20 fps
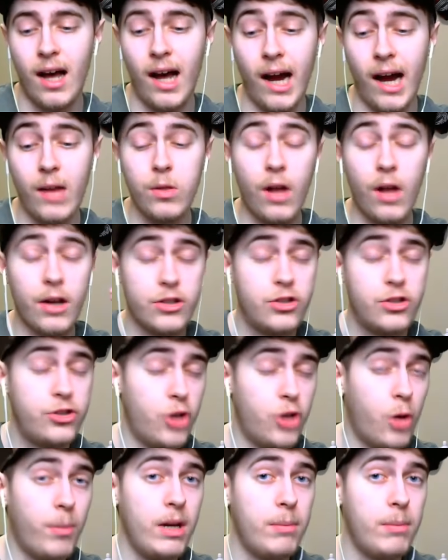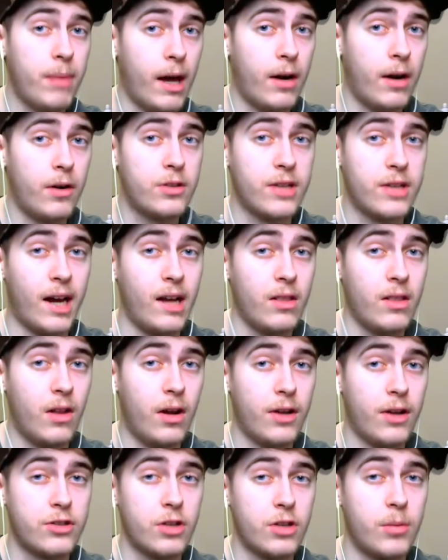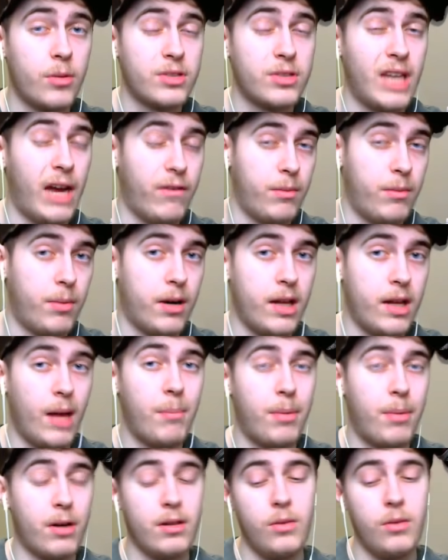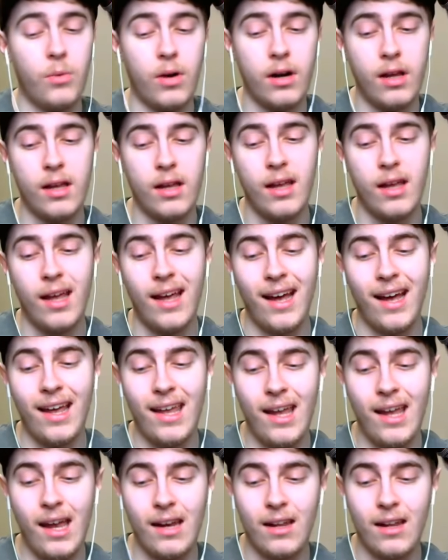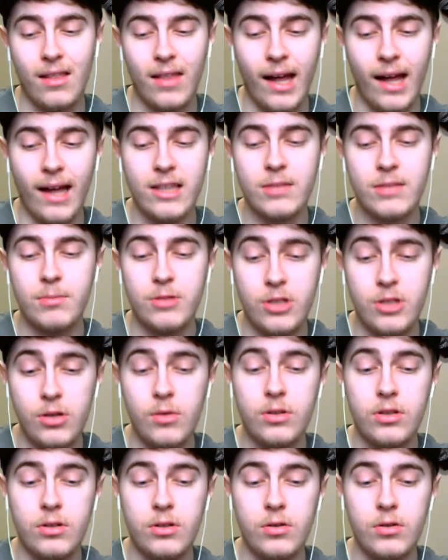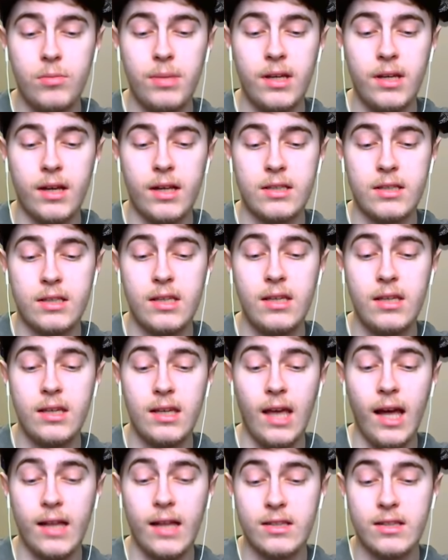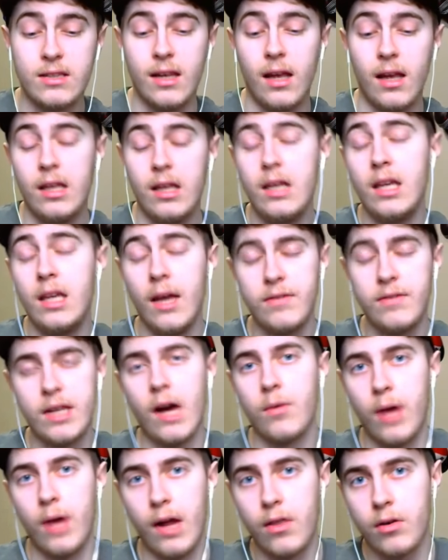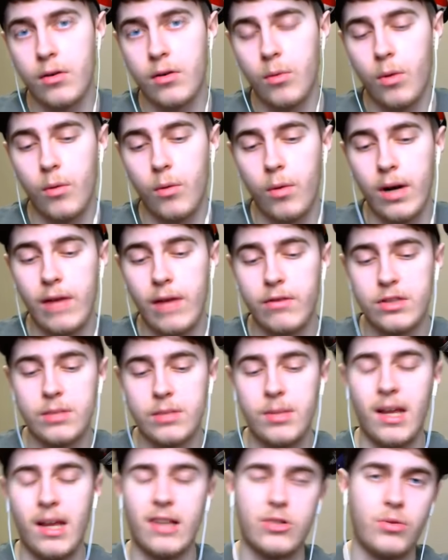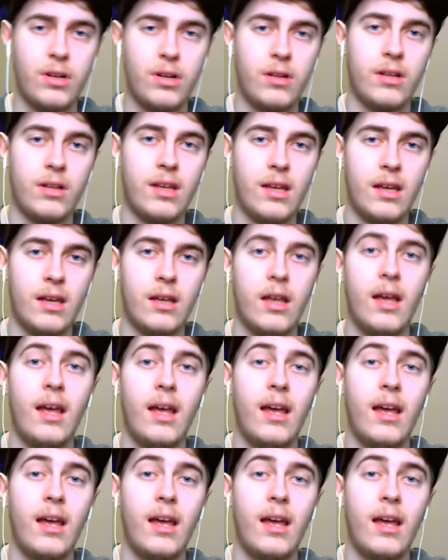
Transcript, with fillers: I lost so many battles. I lost almost everybody. I barely won it, and that's due to because he gets he gives out rather whenever somebody gets critically hit.